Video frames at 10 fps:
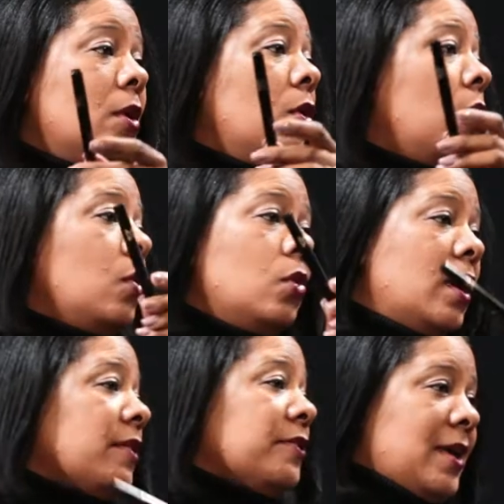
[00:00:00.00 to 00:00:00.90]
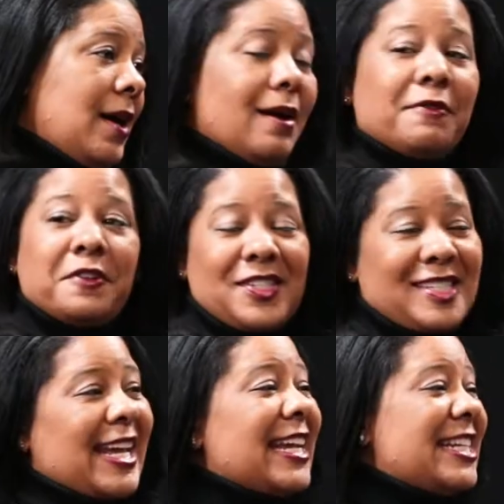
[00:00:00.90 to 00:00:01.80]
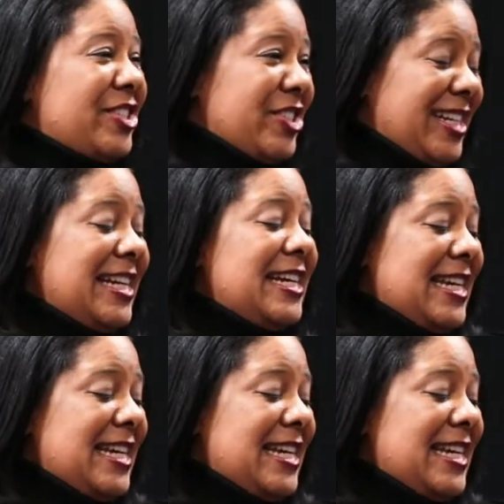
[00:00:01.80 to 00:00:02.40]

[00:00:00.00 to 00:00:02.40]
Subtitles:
a whole other conversation.